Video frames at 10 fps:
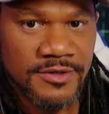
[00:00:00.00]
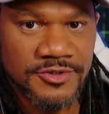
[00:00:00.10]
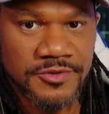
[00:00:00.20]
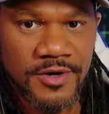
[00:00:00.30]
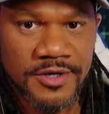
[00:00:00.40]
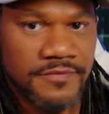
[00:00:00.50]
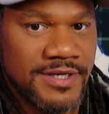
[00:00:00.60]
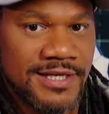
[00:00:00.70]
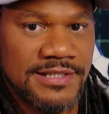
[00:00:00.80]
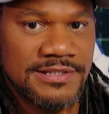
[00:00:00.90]
Herschel Walker
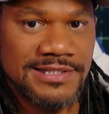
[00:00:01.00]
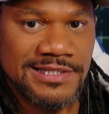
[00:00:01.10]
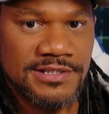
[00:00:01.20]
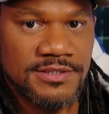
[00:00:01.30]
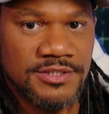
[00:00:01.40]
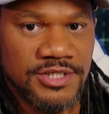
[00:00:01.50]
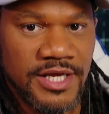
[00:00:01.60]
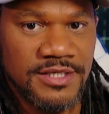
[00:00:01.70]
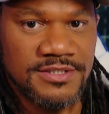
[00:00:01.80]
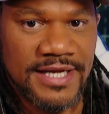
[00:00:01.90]
winning isn't gonna
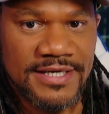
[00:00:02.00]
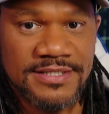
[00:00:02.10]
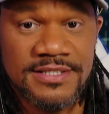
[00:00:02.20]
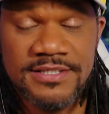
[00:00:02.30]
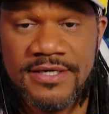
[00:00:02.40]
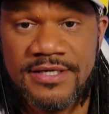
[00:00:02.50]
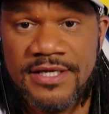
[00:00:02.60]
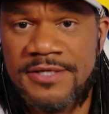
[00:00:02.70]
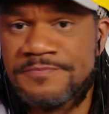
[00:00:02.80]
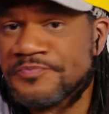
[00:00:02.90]
change that
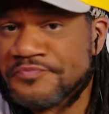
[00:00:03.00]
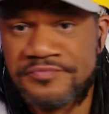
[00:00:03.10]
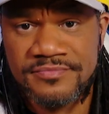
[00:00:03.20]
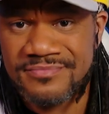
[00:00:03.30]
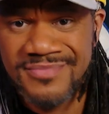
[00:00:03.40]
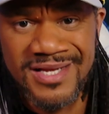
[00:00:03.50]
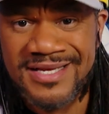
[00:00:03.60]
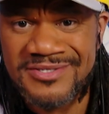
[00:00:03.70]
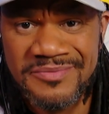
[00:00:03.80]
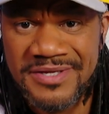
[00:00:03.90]
necessarily. I
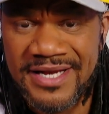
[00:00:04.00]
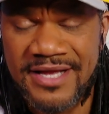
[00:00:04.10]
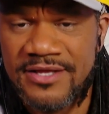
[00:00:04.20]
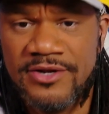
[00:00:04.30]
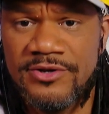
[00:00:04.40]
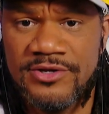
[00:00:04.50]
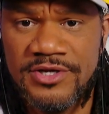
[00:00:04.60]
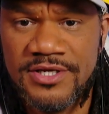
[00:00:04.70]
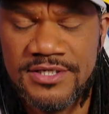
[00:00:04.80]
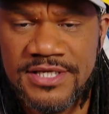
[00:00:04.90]
guess it'll
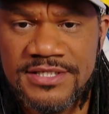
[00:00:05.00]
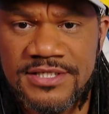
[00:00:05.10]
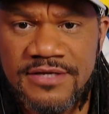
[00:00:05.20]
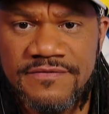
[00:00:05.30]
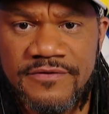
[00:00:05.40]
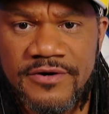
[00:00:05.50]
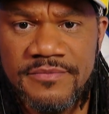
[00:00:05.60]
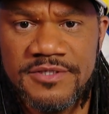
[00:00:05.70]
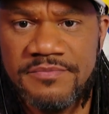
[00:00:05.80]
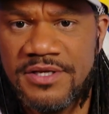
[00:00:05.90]
look decently for
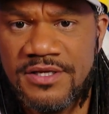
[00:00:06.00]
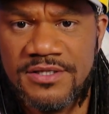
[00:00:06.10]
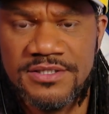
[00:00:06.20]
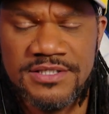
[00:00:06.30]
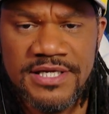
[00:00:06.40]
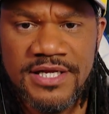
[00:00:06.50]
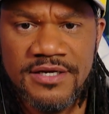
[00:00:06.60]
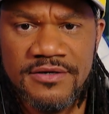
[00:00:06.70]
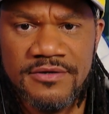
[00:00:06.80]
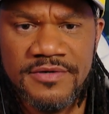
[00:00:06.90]
him to be in the
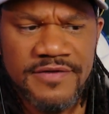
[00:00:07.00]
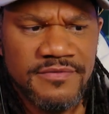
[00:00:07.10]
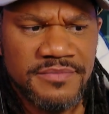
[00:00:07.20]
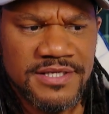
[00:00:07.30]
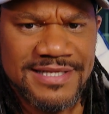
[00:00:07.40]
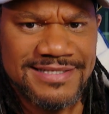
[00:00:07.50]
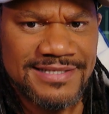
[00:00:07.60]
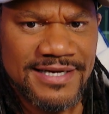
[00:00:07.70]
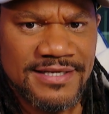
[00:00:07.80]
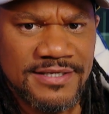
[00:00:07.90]
Senate or whatever, but
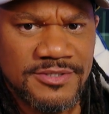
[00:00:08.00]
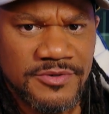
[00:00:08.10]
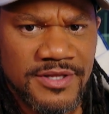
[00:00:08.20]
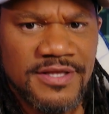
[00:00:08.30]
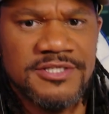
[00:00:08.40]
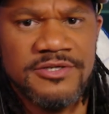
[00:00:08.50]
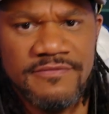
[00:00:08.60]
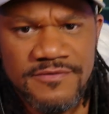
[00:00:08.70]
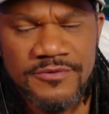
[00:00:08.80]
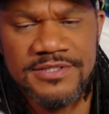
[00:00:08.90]
that's not gonna do anything to
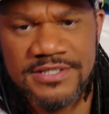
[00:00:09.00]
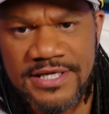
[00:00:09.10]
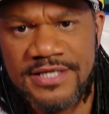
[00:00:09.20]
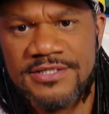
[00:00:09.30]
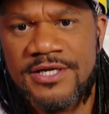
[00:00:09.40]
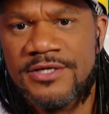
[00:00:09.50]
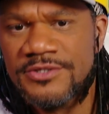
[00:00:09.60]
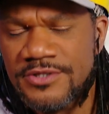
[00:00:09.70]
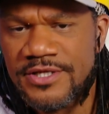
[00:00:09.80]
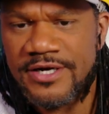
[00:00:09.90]
influence things
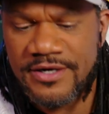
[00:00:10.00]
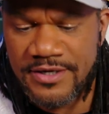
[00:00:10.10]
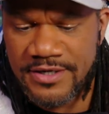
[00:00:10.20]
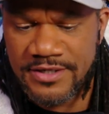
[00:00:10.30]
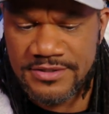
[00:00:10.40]
to their